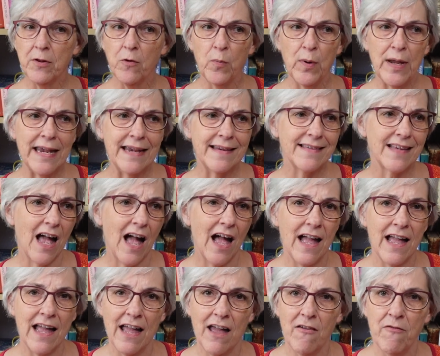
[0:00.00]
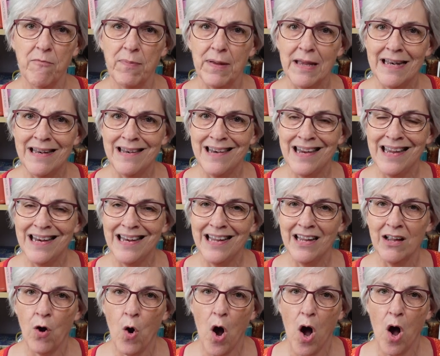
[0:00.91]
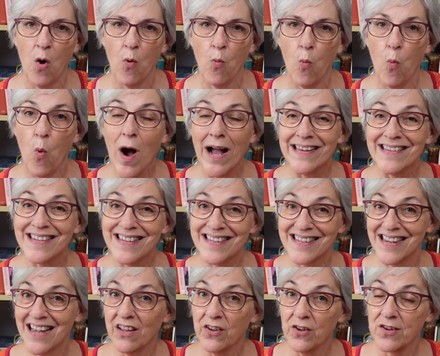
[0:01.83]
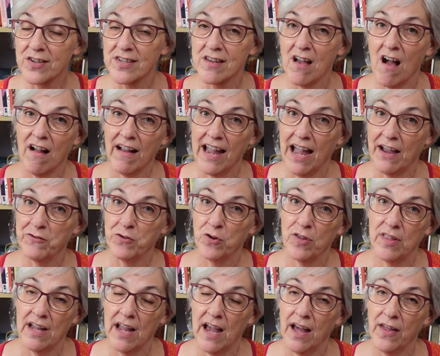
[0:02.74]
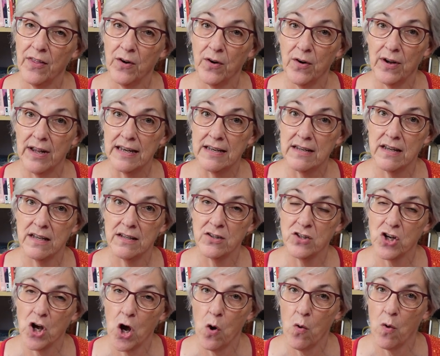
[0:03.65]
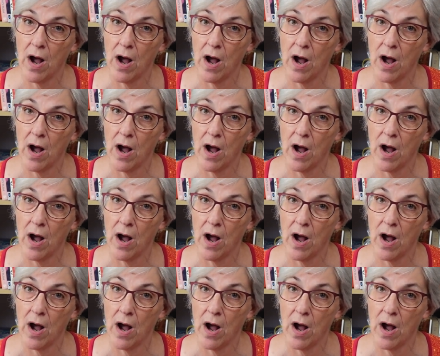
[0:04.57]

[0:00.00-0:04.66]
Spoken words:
of weeks, I have been knitting one single sock after the other in toe